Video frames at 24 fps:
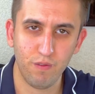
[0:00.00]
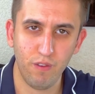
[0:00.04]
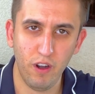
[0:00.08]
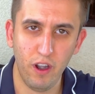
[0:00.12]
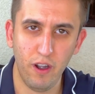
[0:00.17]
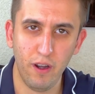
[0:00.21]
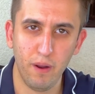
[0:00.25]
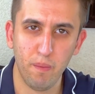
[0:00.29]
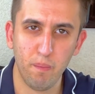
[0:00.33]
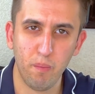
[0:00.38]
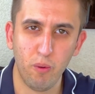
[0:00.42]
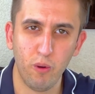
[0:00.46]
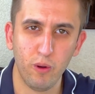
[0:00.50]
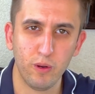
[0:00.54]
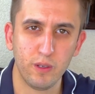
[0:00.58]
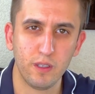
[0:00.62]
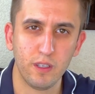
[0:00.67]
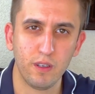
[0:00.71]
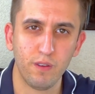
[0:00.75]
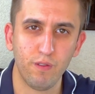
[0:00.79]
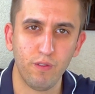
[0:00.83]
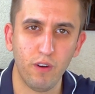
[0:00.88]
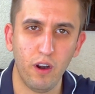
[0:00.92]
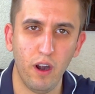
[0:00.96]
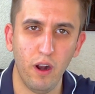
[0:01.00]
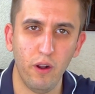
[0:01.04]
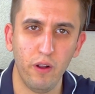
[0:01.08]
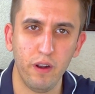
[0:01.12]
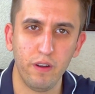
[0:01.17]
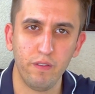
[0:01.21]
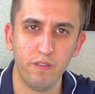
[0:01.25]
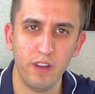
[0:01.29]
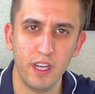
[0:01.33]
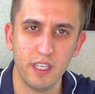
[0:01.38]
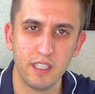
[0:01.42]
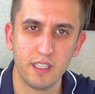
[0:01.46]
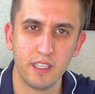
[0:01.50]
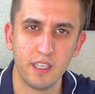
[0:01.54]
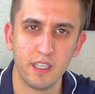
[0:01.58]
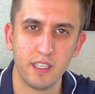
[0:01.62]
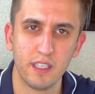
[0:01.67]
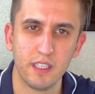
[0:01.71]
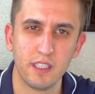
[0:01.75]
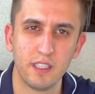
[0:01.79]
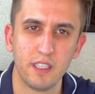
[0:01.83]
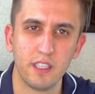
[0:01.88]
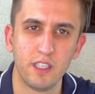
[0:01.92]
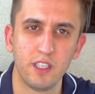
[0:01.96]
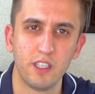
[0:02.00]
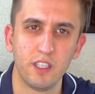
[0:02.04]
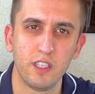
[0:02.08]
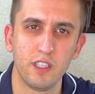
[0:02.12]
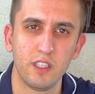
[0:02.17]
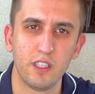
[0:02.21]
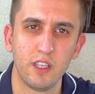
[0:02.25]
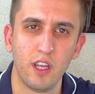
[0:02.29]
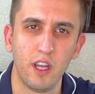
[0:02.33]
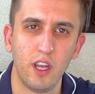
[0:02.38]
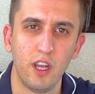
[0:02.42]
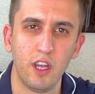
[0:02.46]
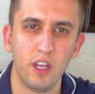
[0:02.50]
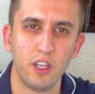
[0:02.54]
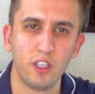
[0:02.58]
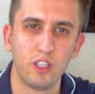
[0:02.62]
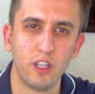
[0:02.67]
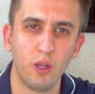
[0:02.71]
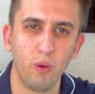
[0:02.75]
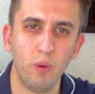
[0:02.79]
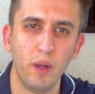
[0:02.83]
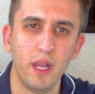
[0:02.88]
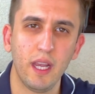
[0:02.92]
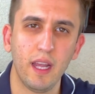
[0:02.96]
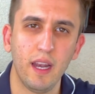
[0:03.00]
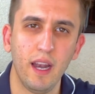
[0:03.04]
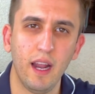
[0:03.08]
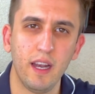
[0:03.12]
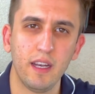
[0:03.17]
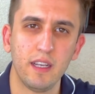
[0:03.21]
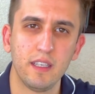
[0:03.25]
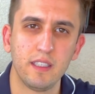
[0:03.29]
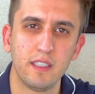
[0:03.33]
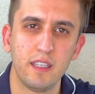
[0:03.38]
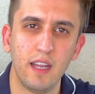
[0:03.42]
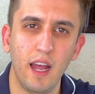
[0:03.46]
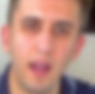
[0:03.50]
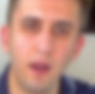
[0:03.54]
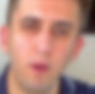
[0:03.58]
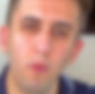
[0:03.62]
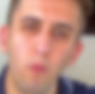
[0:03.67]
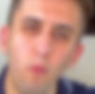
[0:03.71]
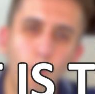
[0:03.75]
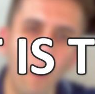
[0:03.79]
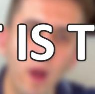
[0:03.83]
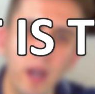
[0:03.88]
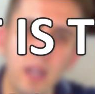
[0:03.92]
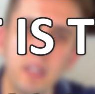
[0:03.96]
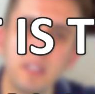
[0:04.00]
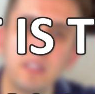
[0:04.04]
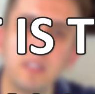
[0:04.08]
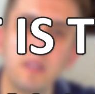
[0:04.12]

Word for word: very important for our investing decisions so we can understand what is